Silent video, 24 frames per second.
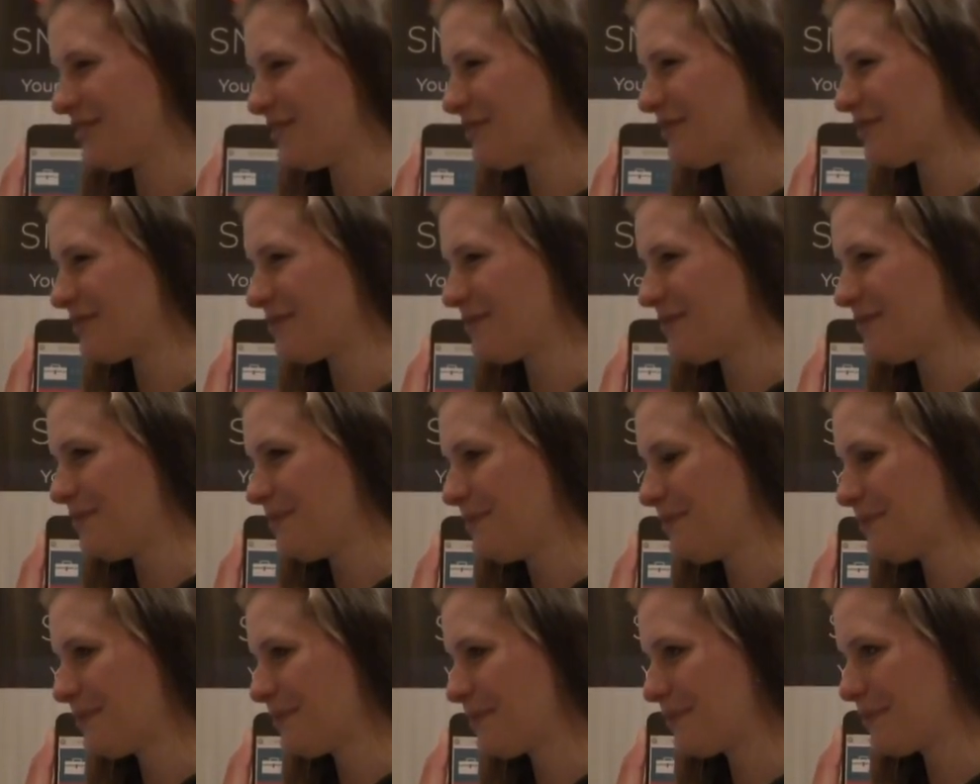
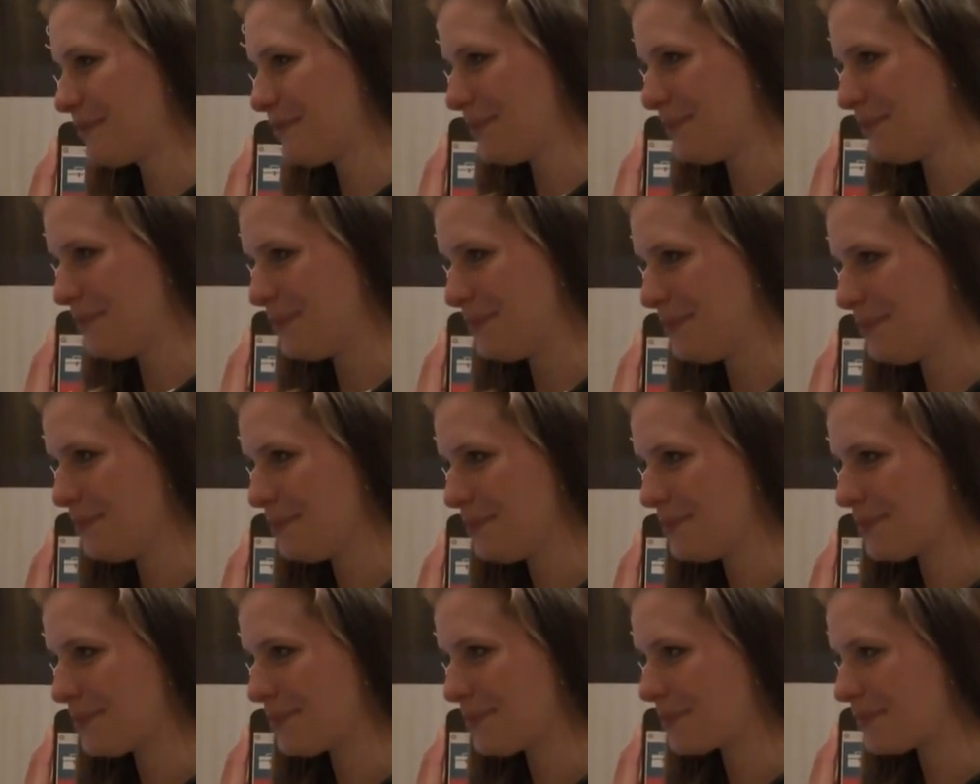
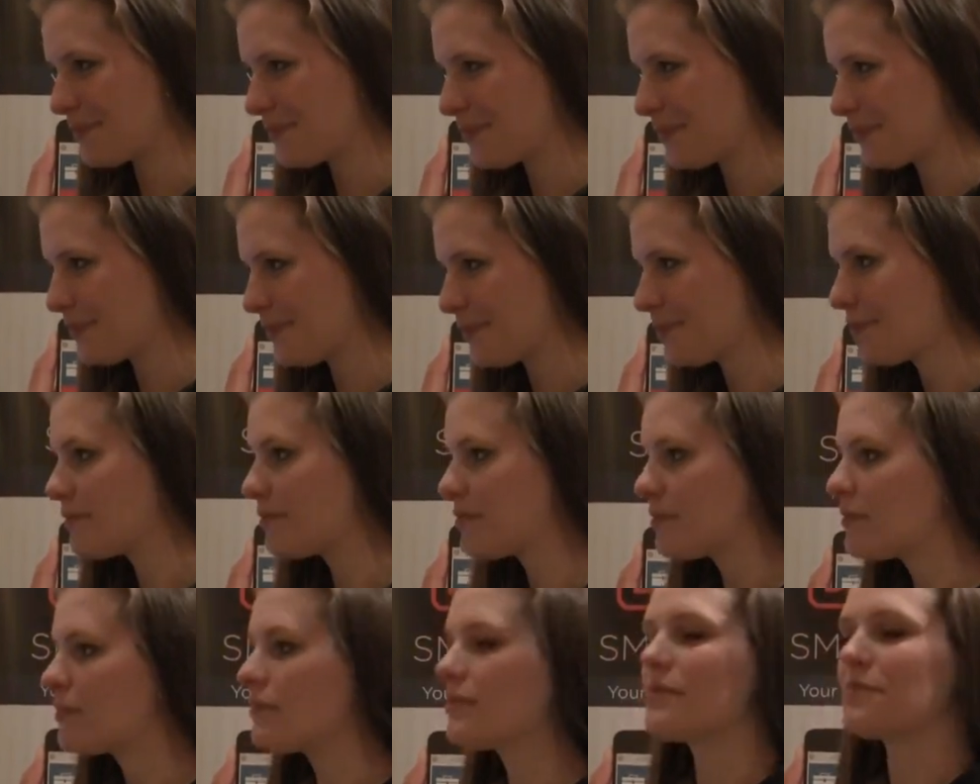
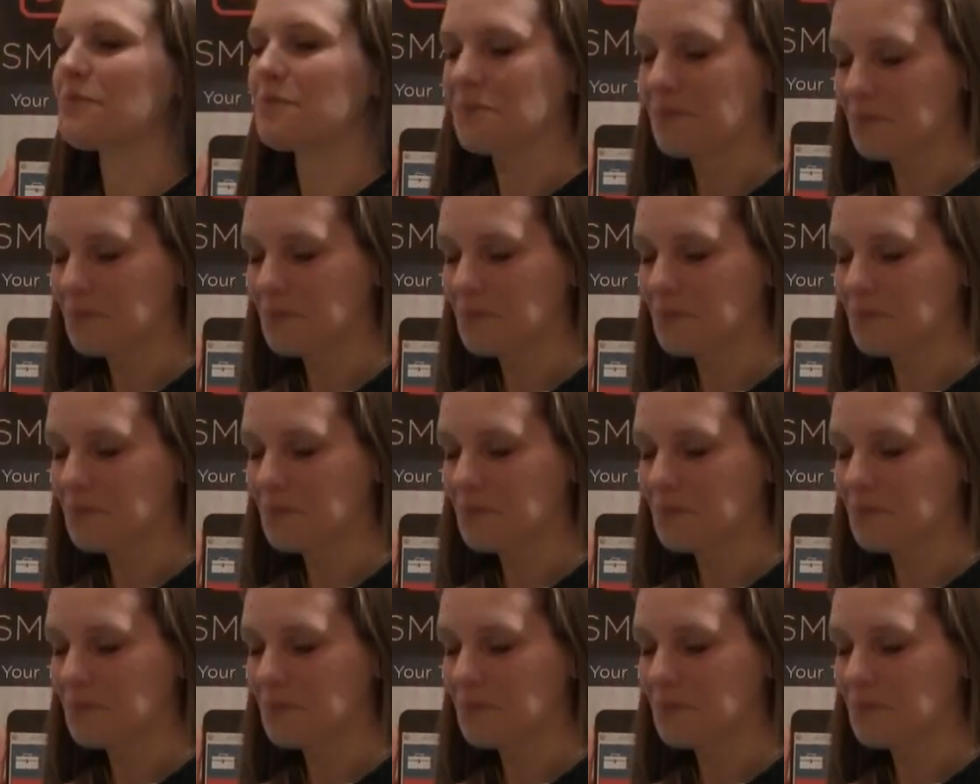This person isn't speaking.